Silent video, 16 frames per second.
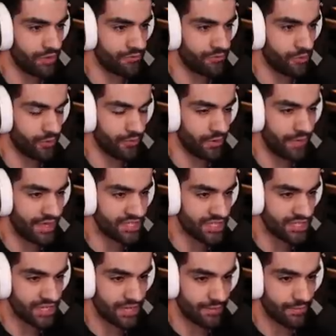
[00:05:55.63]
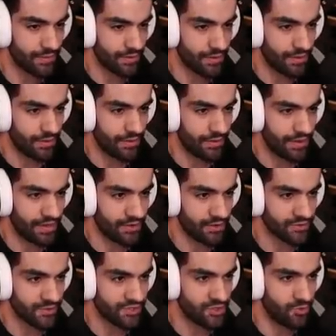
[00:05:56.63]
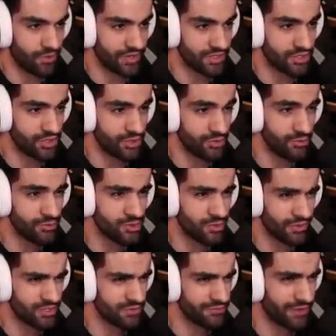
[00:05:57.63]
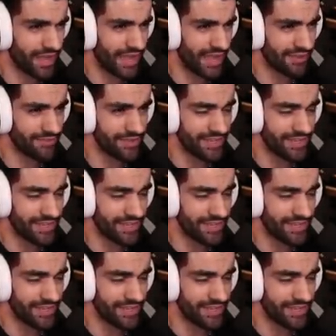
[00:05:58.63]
four mil magic gem, and yours was two point two, two point two five.